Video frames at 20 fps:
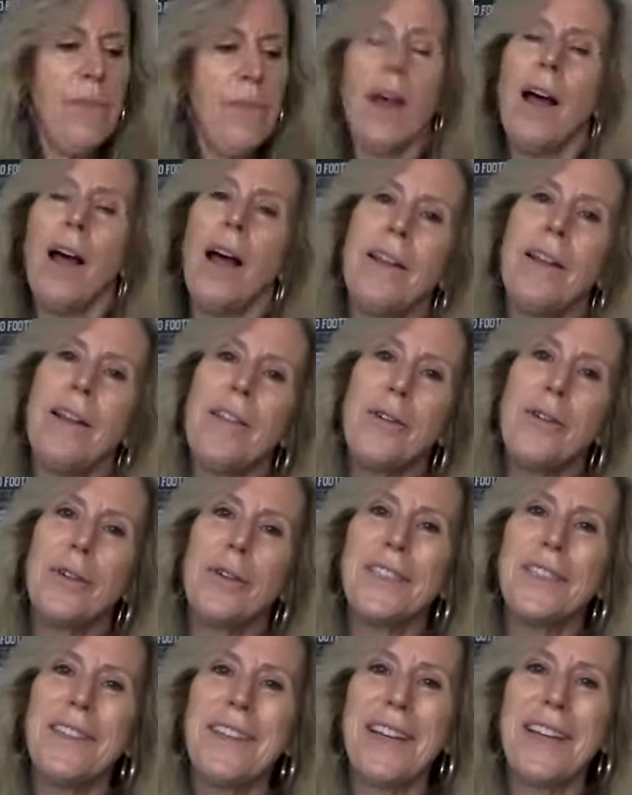Another
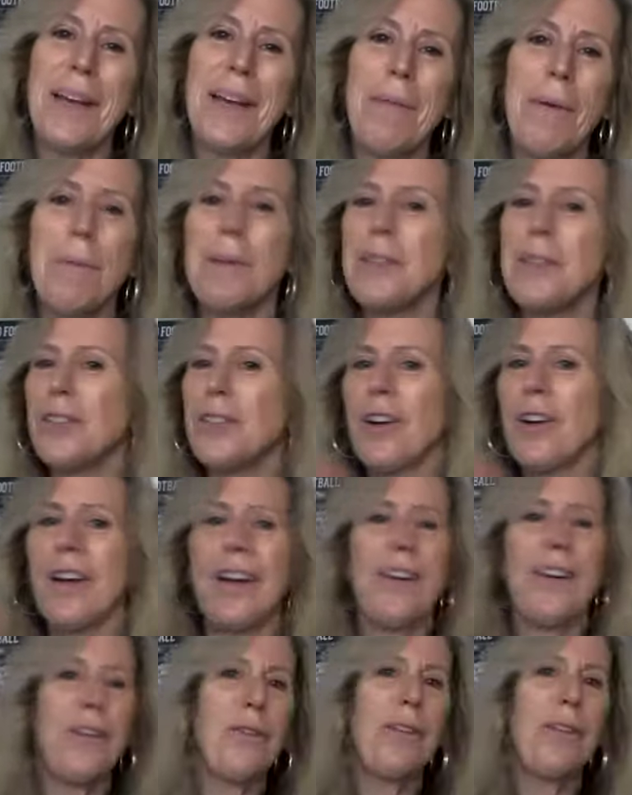question that came up, and sorry, I
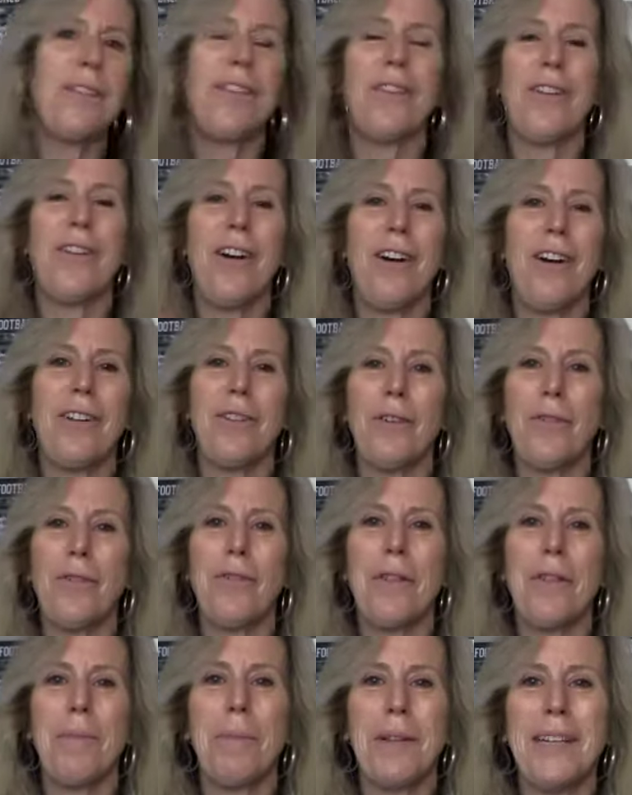know that they're all over
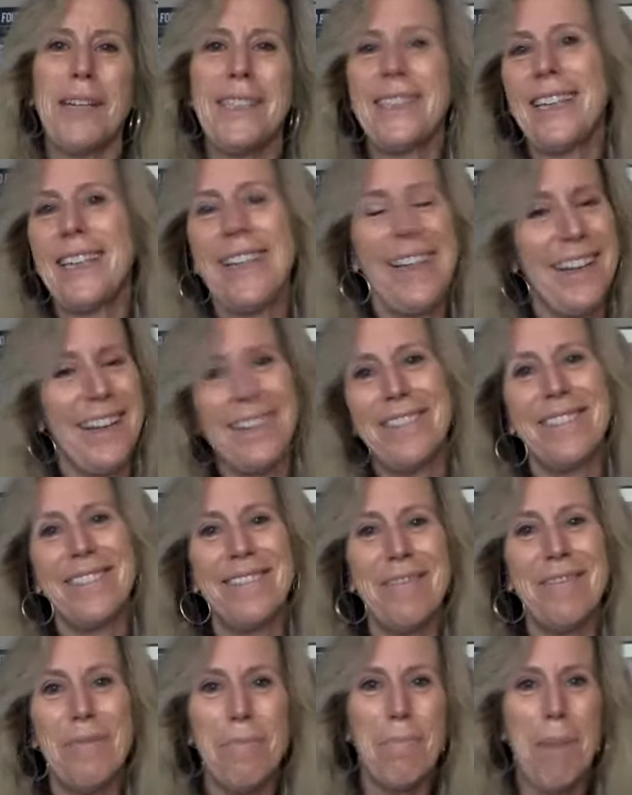the place. I can't
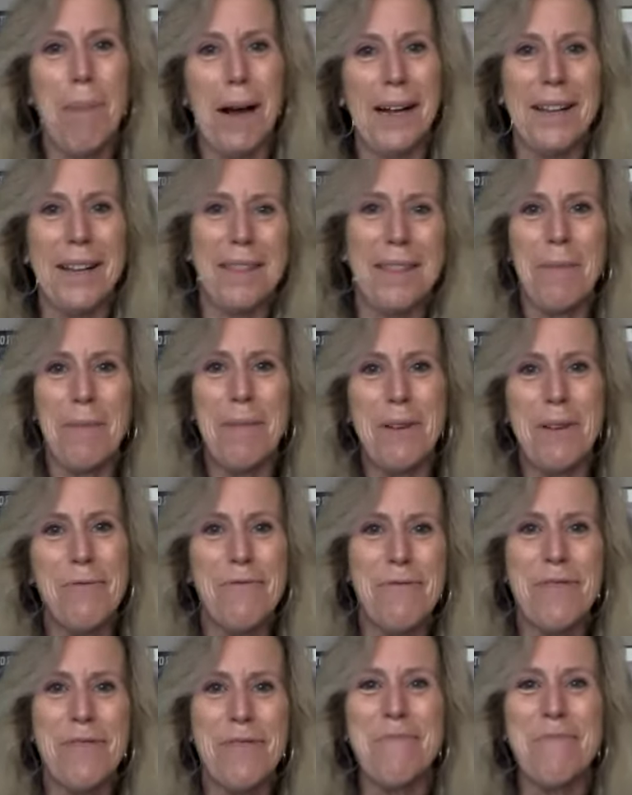bucket them
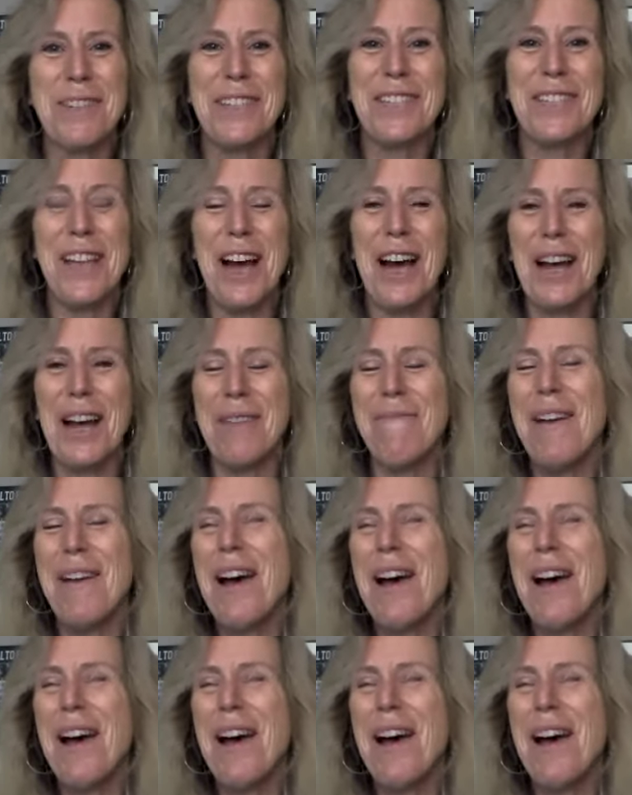in real time.